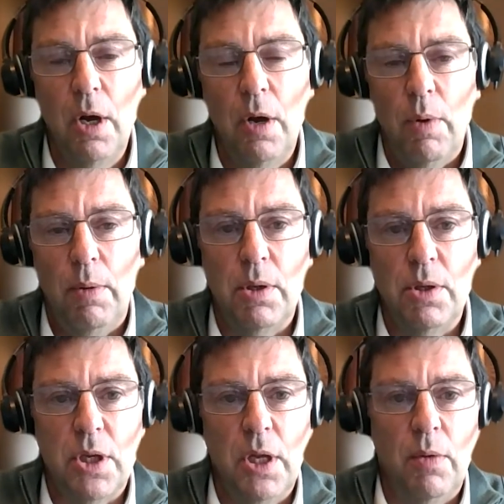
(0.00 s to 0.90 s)
We were
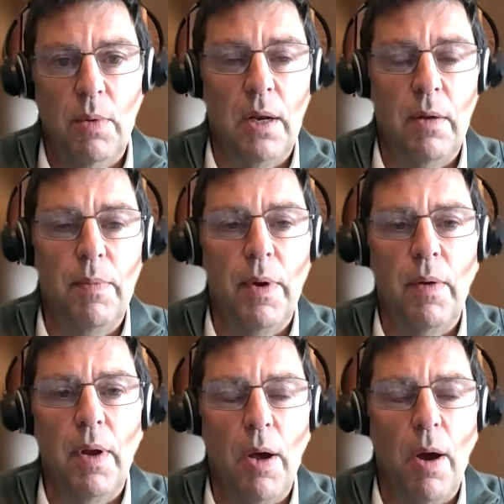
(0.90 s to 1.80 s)
concerned that we'd had
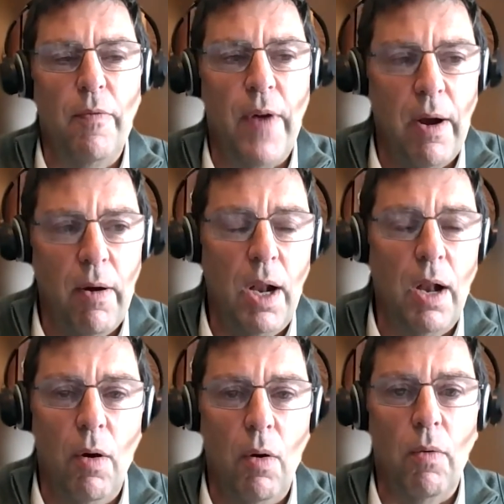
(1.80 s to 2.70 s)
a very
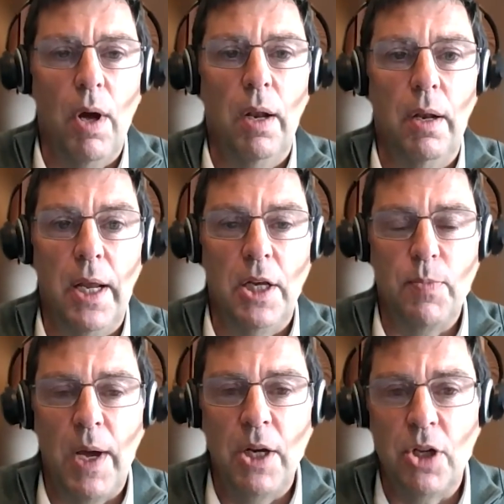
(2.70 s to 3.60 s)
long run
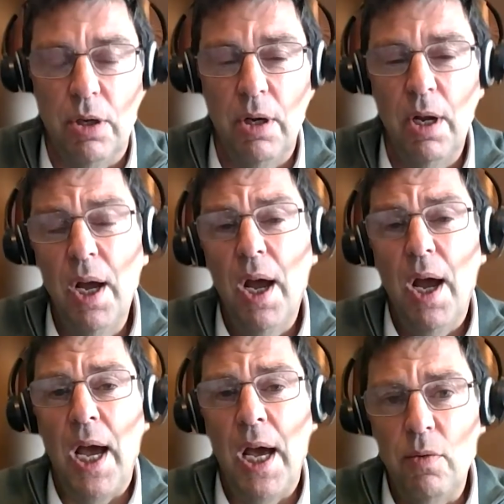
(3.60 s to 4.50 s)
expansion,
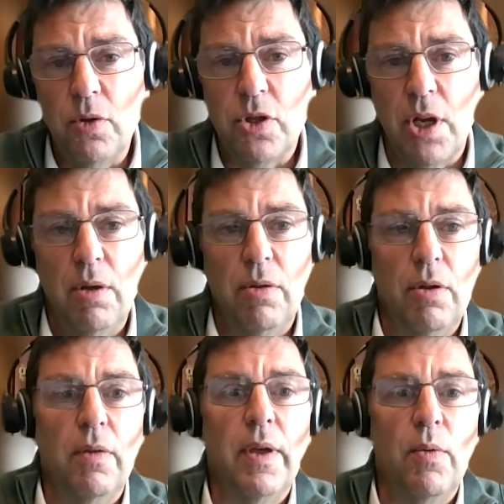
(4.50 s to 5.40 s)
and also
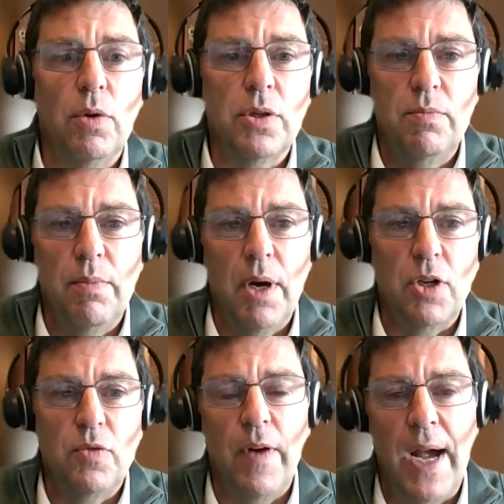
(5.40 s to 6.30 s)
that there wasn't
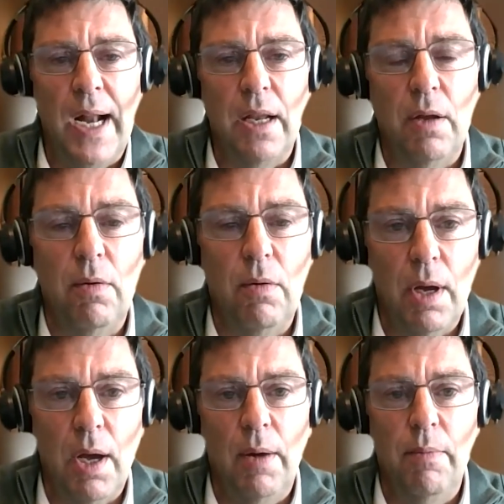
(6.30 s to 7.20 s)
much value
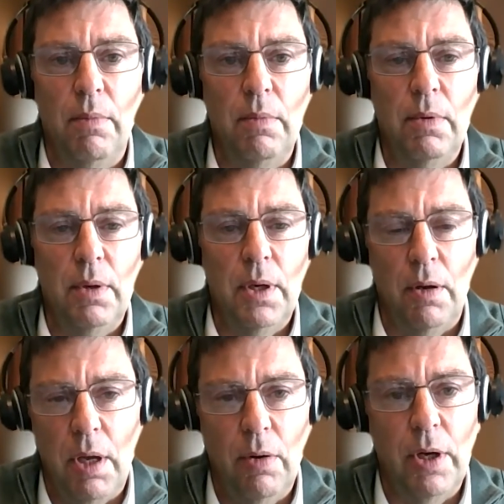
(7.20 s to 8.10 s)

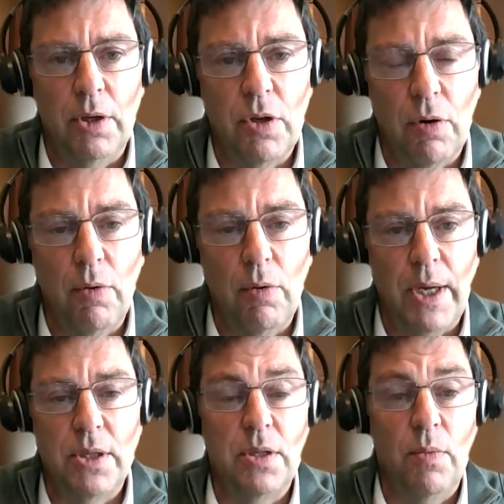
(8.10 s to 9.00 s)
looking on a historical
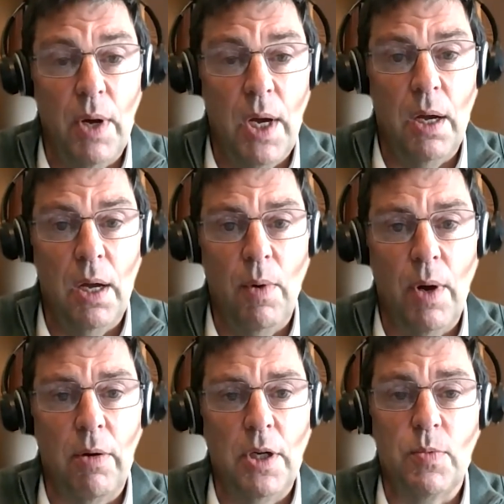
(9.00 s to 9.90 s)
basis in where
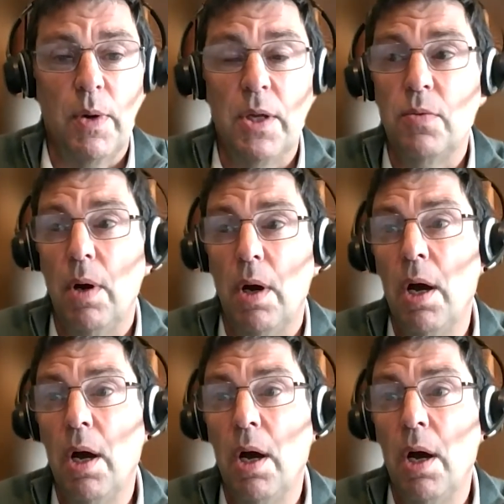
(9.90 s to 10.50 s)
credit spreads were.